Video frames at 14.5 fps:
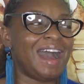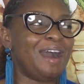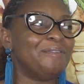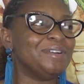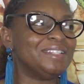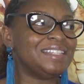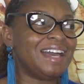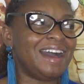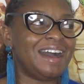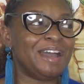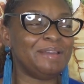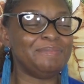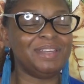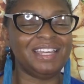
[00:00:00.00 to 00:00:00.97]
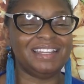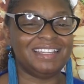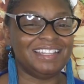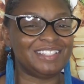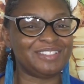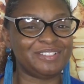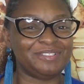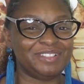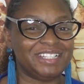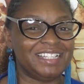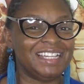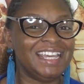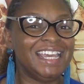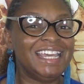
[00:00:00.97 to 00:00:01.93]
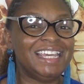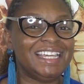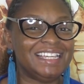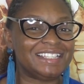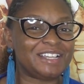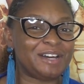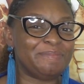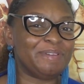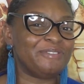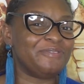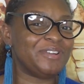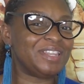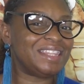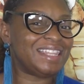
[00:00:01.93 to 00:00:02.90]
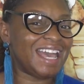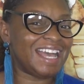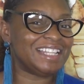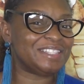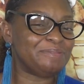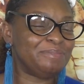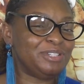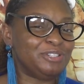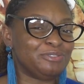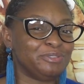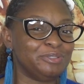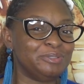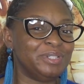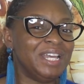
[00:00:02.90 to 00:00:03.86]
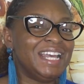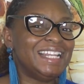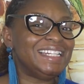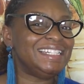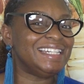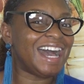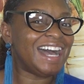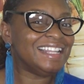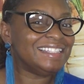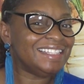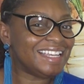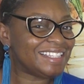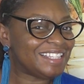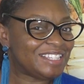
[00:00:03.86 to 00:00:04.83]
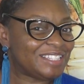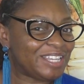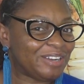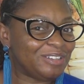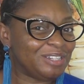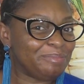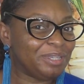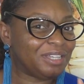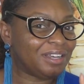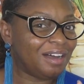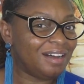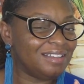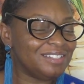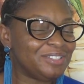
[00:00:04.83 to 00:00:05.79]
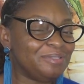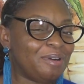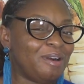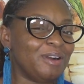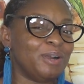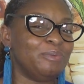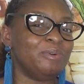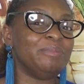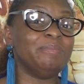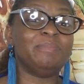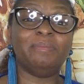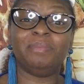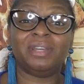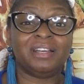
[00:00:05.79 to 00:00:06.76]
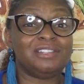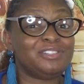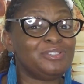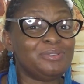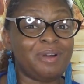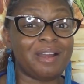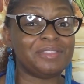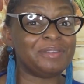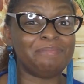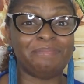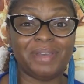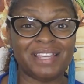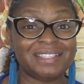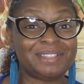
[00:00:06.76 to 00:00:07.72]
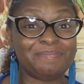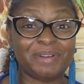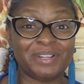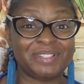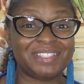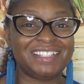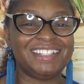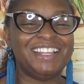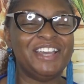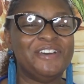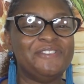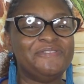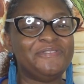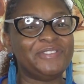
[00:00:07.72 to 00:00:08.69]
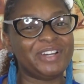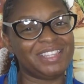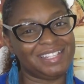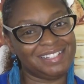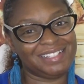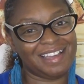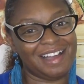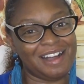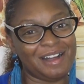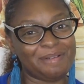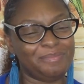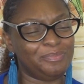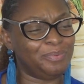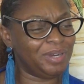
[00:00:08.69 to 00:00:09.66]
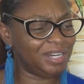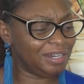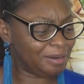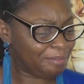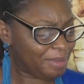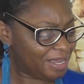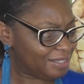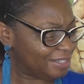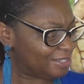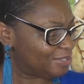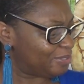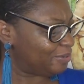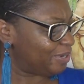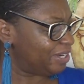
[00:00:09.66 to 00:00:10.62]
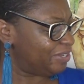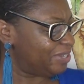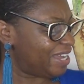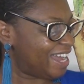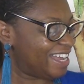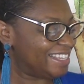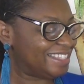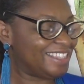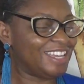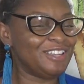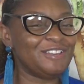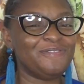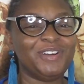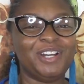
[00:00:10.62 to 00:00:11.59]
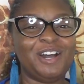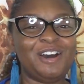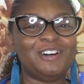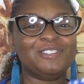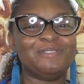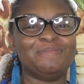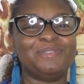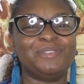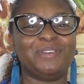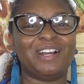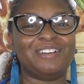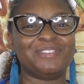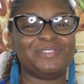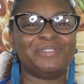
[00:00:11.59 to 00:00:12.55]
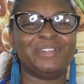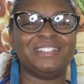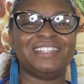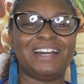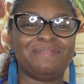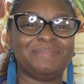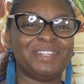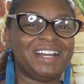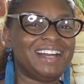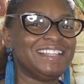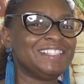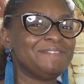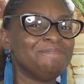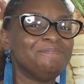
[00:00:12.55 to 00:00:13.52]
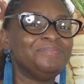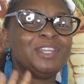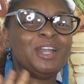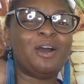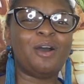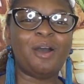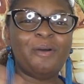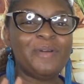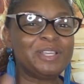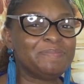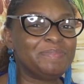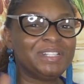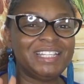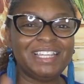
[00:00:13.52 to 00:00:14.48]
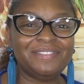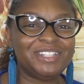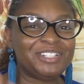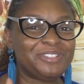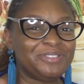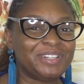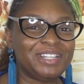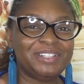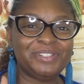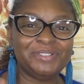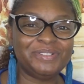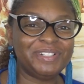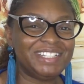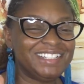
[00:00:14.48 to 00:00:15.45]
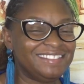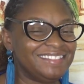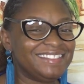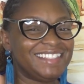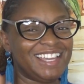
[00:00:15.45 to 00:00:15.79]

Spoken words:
Our time in history is coming for that to be true. Not necessarily because you are a woman, but because you are the best person for the job. What an amazing story, you guys. Thank you for an awesome Storehouse story time, you guys. Always believe that you can do it.